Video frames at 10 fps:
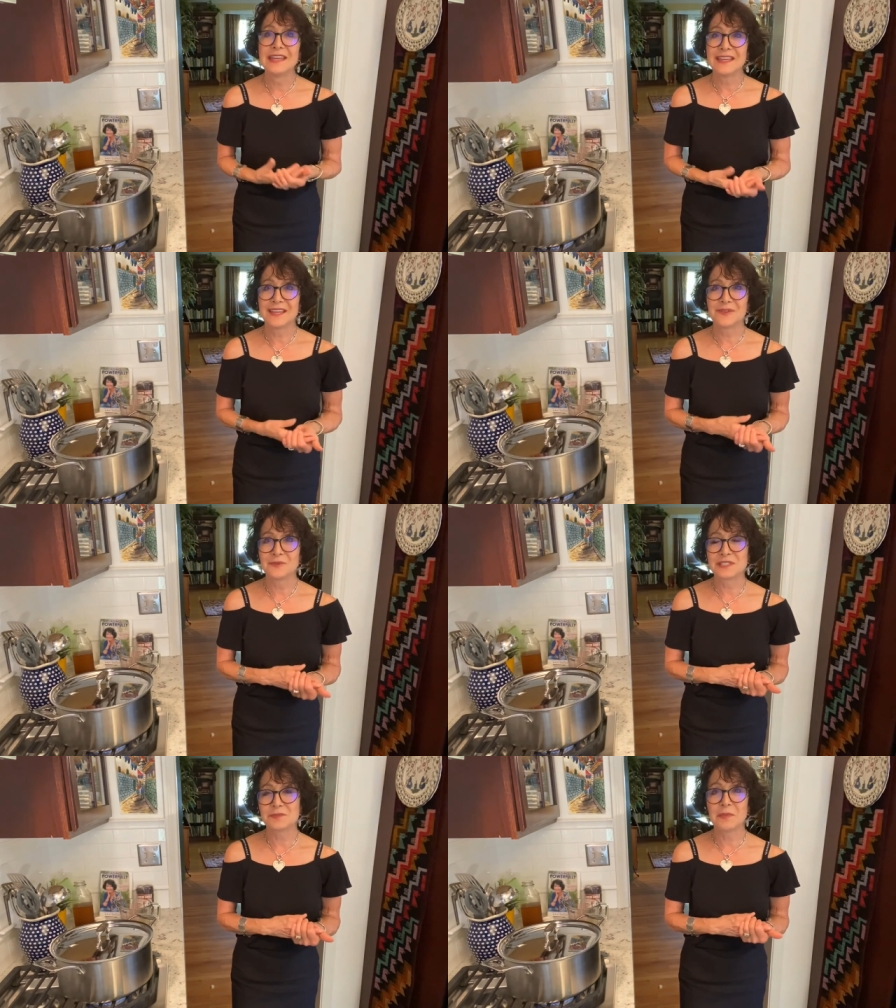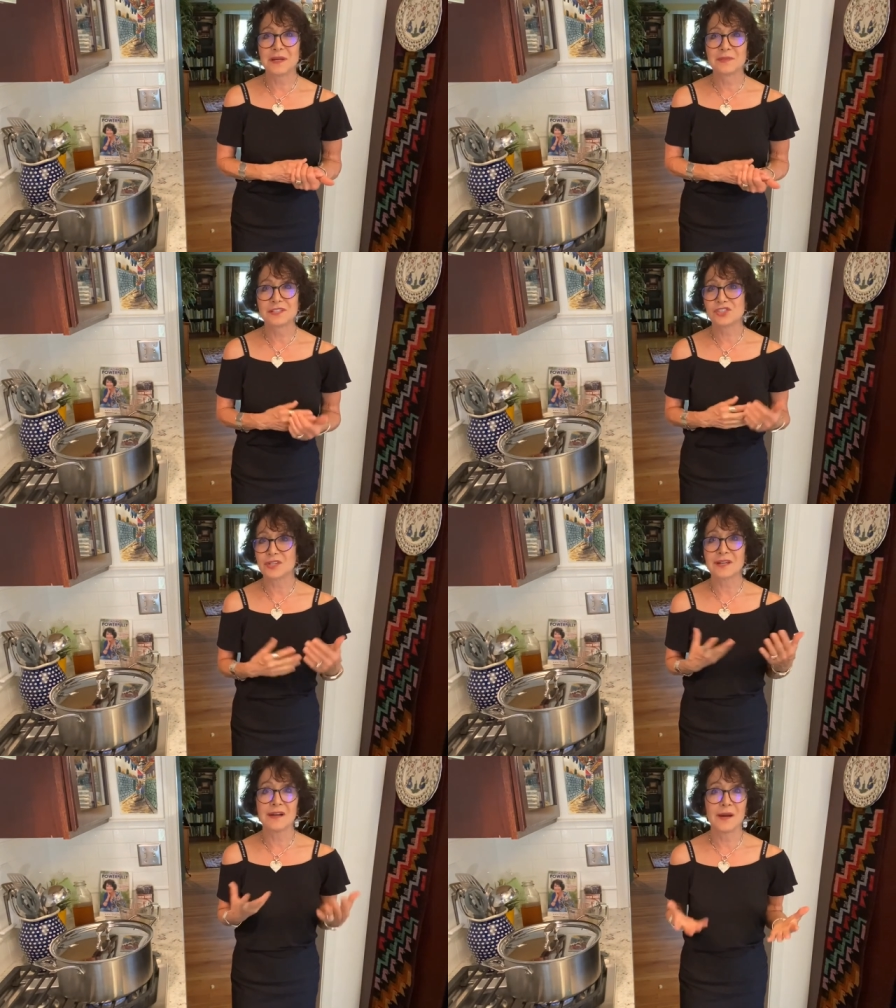It was published
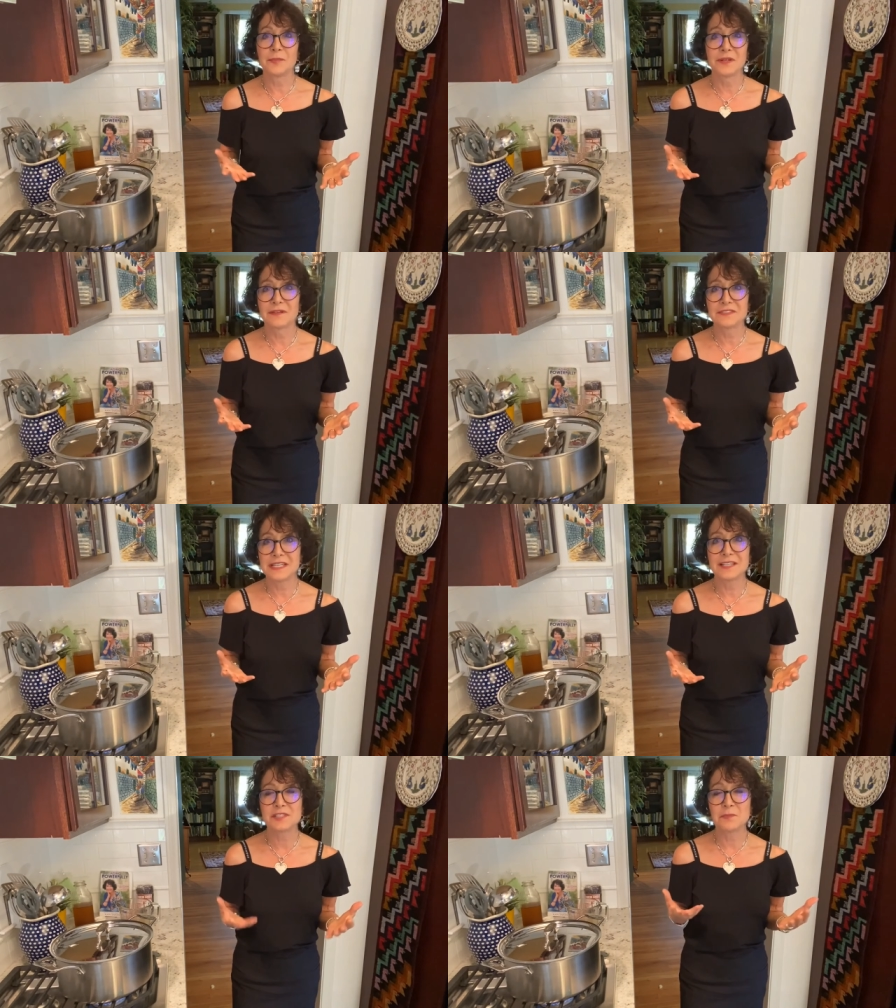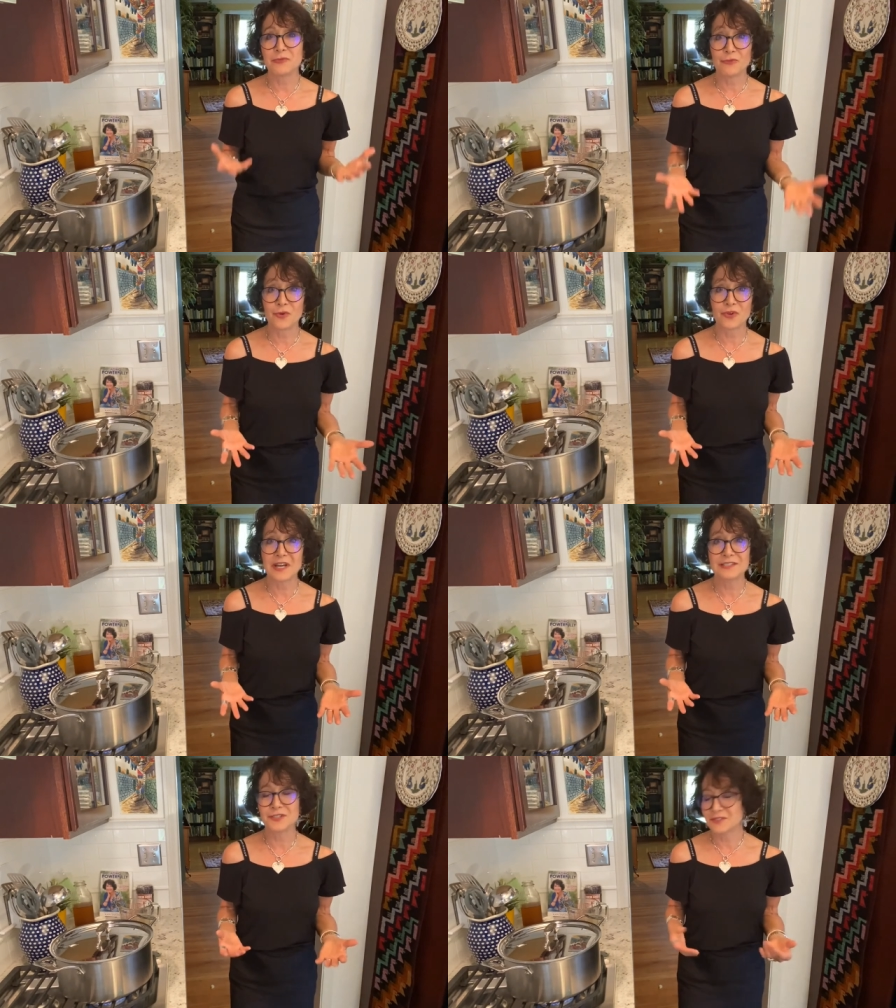a couple of days before
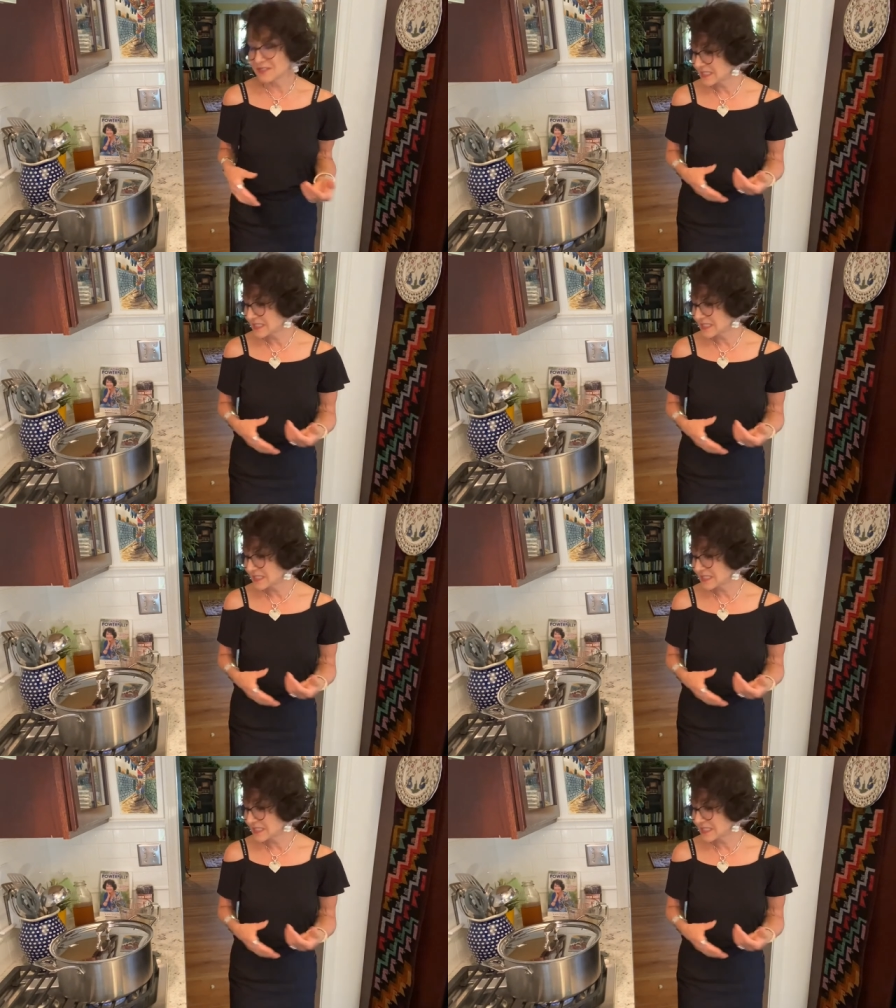I turned